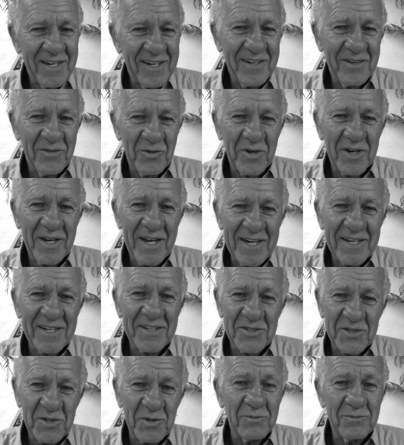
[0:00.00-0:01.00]
we're getting
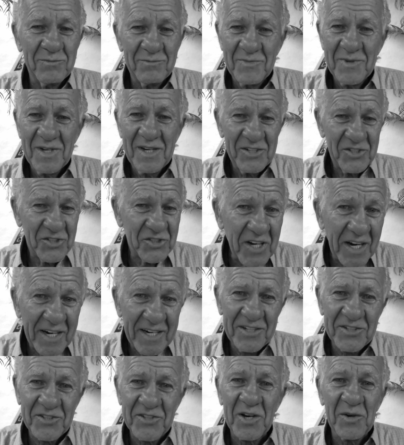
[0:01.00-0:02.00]
some
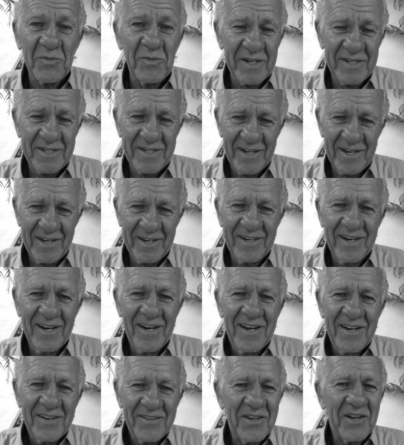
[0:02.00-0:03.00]
studies that have been done
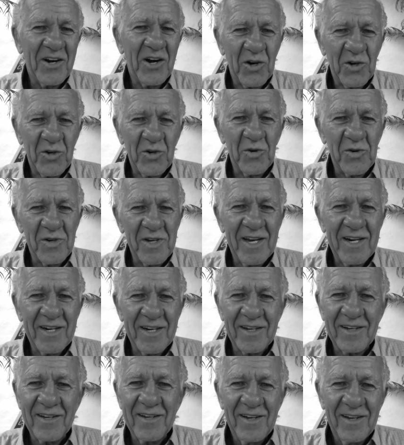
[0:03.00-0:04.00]
that are
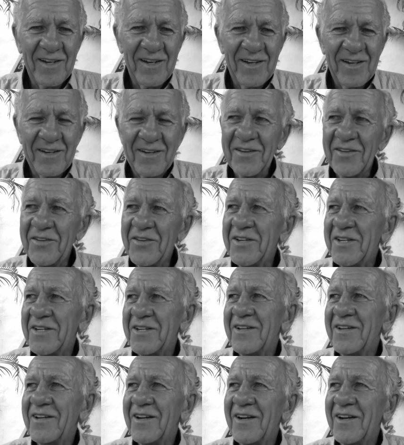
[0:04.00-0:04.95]
creating the